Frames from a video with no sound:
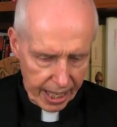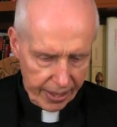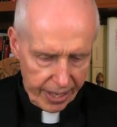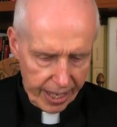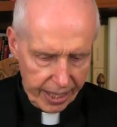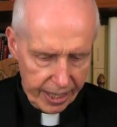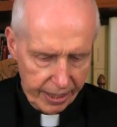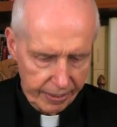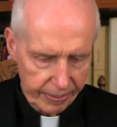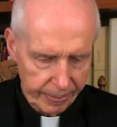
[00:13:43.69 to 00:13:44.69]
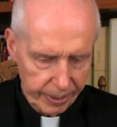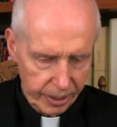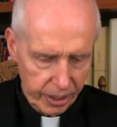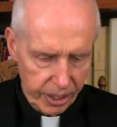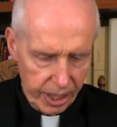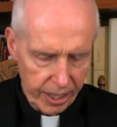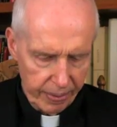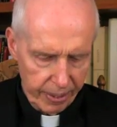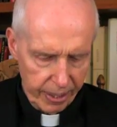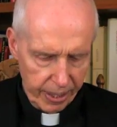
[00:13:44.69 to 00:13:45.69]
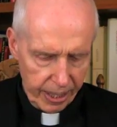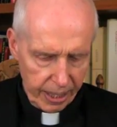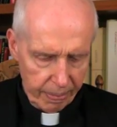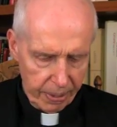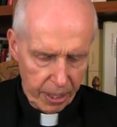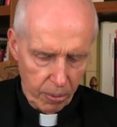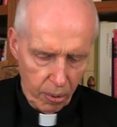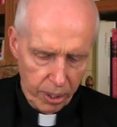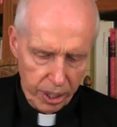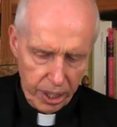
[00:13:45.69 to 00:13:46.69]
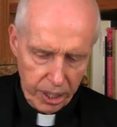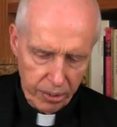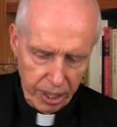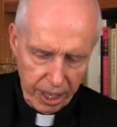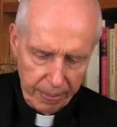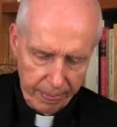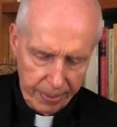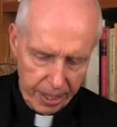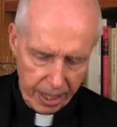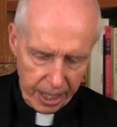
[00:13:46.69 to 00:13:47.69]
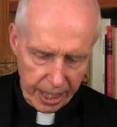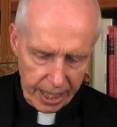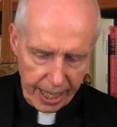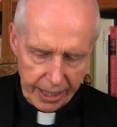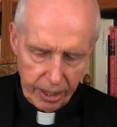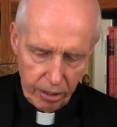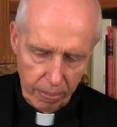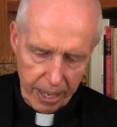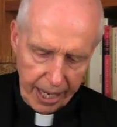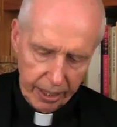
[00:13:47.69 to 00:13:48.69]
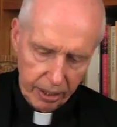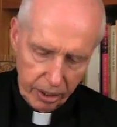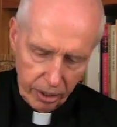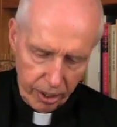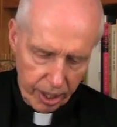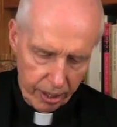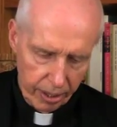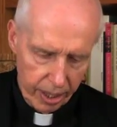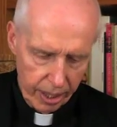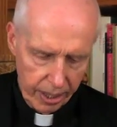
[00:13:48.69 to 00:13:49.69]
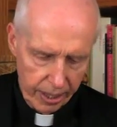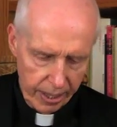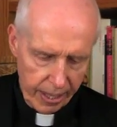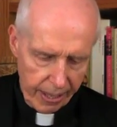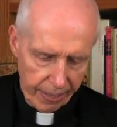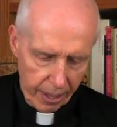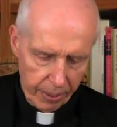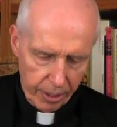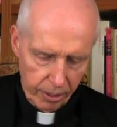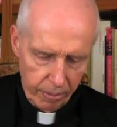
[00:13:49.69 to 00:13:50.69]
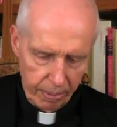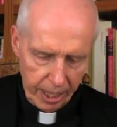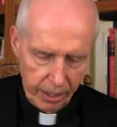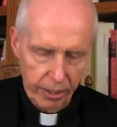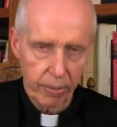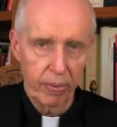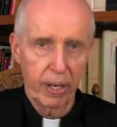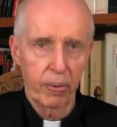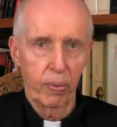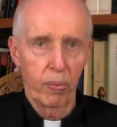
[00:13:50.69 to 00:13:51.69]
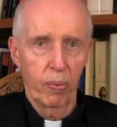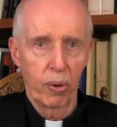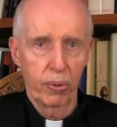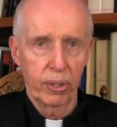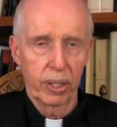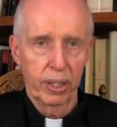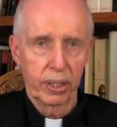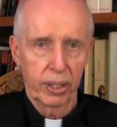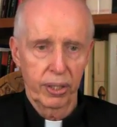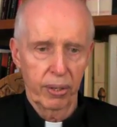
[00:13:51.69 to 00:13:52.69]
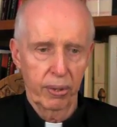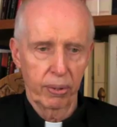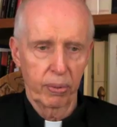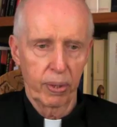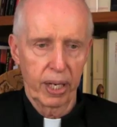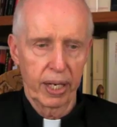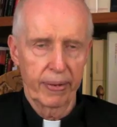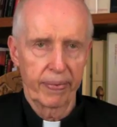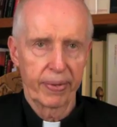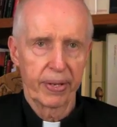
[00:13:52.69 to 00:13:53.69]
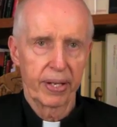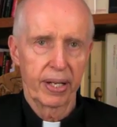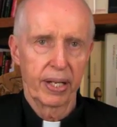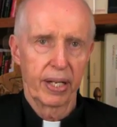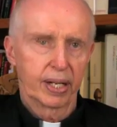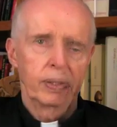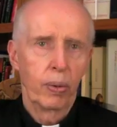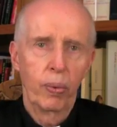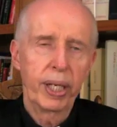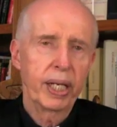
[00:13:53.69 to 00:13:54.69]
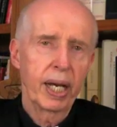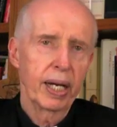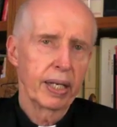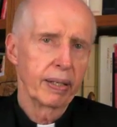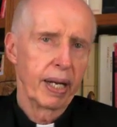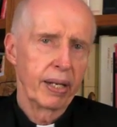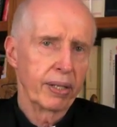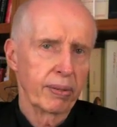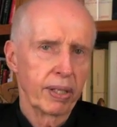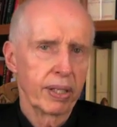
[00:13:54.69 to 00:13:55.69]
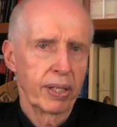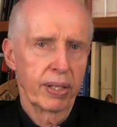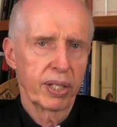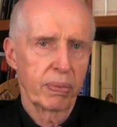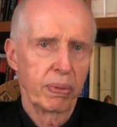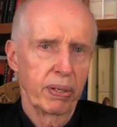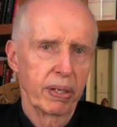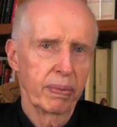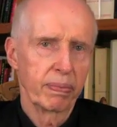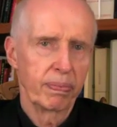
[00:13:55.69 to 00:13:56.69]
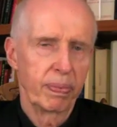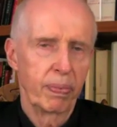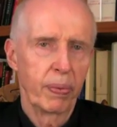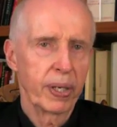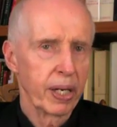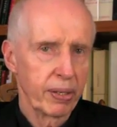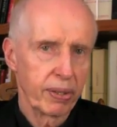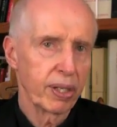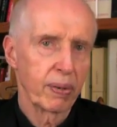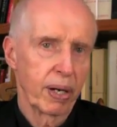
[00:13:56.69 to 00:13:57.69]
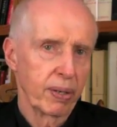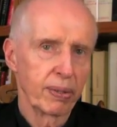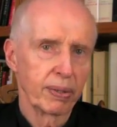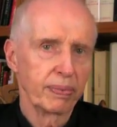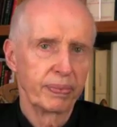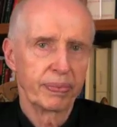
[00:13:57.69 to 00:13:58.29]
And then, you see, being warned in a dream not to go back toward Herod, they went home by another route to their own way. We can't enter into their spirit, but we can enter into our own.